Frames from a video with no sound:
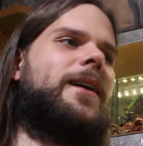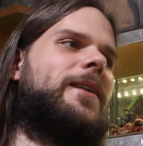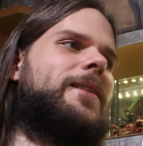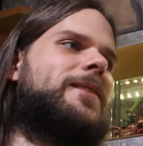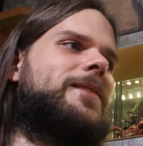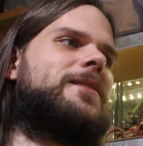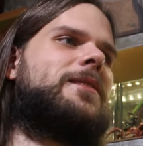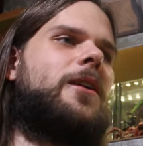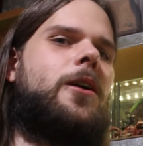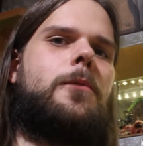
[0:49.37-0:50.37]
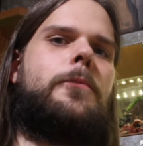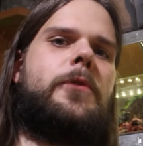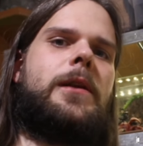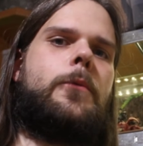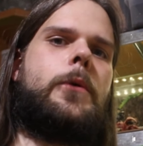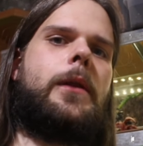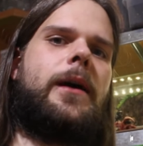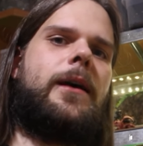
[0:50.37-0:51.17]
and hopefully we will